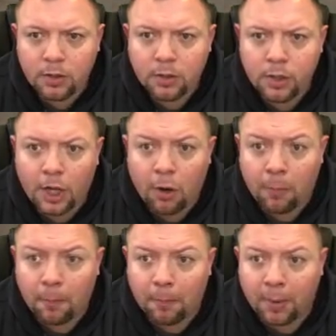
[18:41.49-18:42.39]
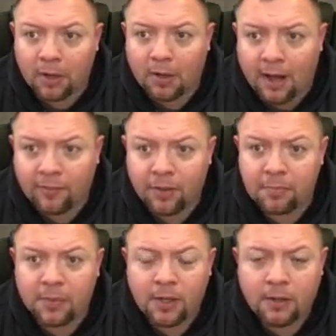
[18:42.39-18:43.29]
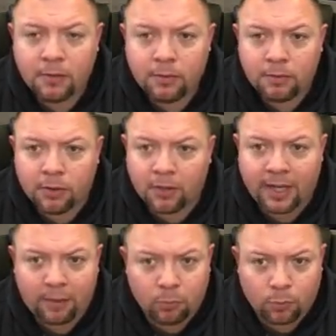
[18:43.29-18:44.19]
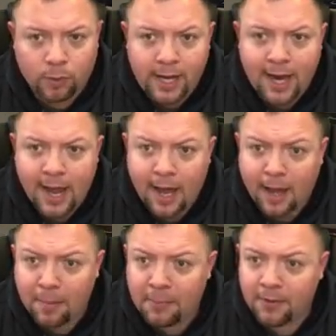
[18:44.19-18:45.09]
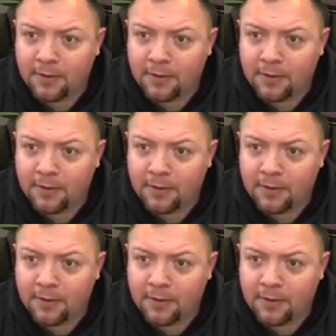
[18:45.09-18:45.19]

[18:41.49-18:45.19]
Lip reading: a lot of them, they're getting rehabbed,